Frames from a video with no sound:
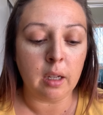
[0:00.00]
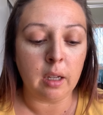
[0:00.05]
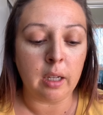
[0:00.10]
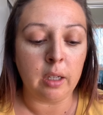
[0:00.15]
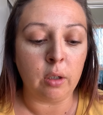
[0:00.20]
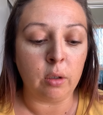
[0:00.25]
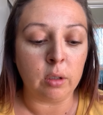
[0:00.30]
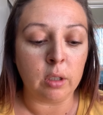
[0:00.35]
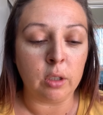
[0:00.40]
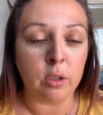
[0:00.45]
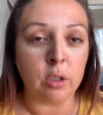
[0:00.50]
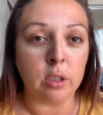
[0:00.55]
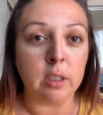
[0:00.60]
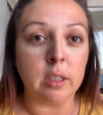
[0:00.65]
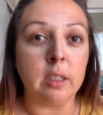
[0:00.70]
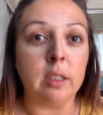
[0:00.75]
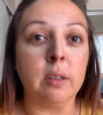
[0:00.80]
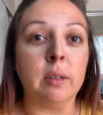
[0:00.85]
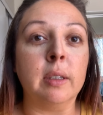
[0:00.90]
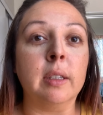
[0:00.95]
don't usually
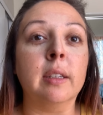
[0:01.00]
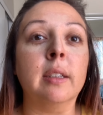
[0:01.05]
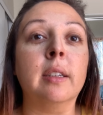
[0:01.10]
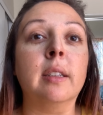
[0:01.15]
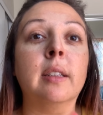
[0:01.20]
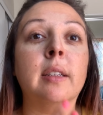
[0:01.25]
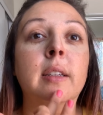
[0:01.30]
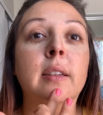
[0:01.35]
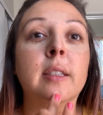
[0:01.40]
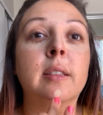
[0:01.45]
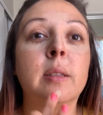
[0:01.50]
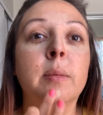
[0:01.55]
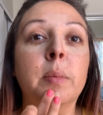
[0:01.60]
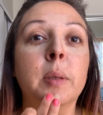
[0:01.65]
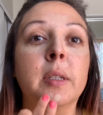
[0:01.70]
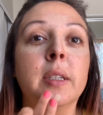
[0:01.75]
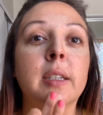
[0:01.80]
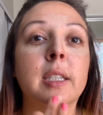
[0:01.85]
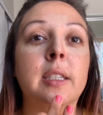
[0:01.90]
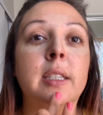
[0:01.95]
do it like this,
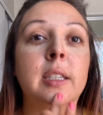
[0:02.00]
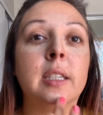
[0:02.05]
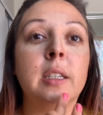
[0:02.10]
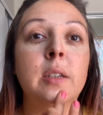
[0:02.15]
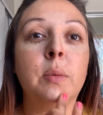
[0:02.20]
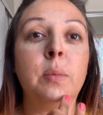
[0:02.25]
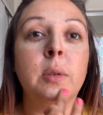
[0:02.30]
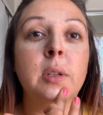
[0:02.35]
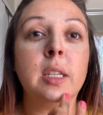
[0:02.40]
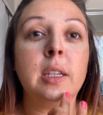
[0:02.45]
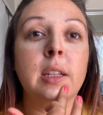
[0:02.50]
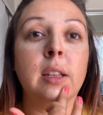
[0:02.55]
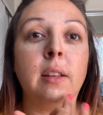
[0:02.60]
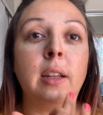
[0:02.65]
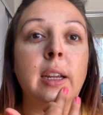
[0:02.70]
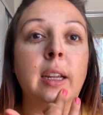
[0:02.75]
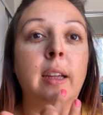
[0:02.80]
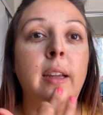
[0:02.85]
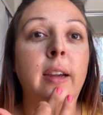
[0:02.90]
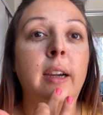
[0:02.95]
but I did really
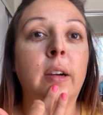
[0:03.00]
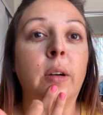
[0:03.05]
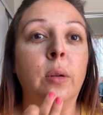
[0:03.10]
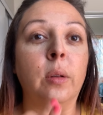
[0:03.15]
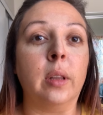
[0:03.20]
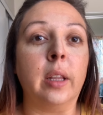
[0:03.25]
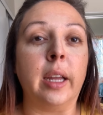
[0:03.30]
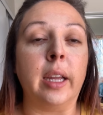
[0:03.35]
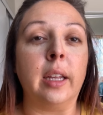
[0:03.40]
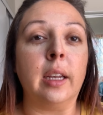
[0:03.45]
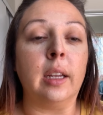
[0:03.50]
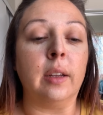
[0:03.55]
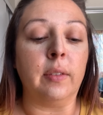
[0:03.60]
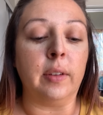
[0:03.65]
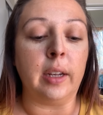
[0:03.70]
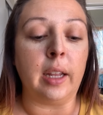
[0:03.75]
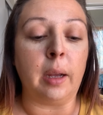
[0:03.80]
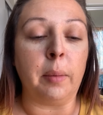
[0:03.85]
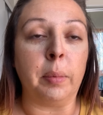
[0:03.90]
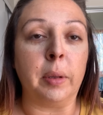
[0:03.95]
like how light of
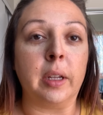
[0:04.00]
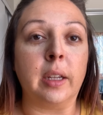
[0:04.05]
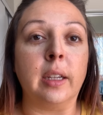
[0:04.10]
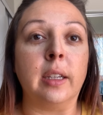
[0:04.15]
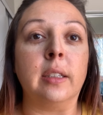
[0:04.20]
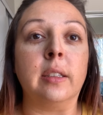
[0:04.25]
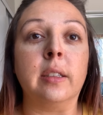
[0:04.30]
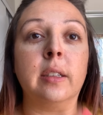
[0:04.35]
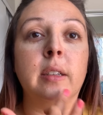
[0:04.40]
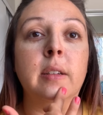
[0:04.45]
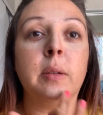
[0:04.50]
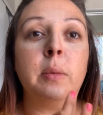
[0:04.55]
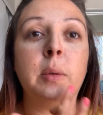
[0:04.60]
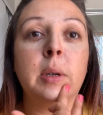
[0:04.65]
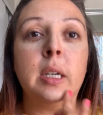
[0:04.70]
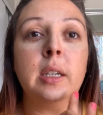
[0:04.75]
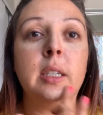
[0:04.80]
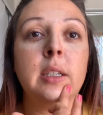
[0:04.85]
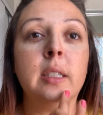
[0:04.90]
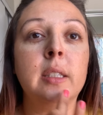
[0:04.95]
an application it
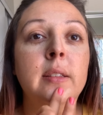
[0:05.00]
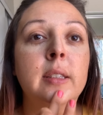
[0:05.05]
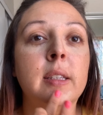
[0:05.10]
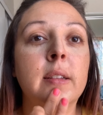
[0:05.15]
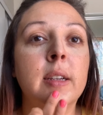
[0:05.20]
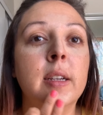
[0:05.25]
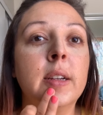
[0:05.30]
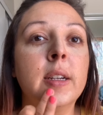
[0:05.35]
was.